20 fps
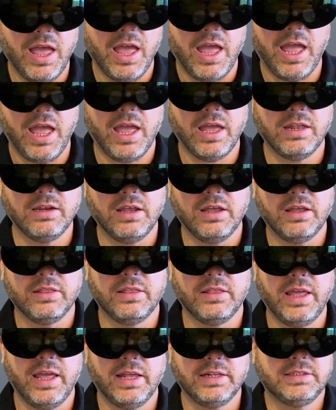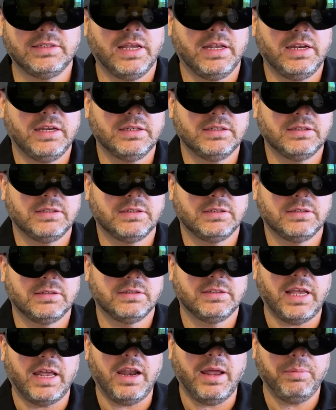And uh, the headset is
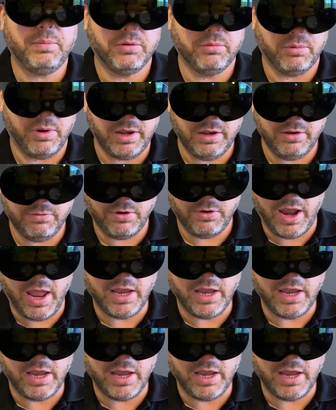set up and ready for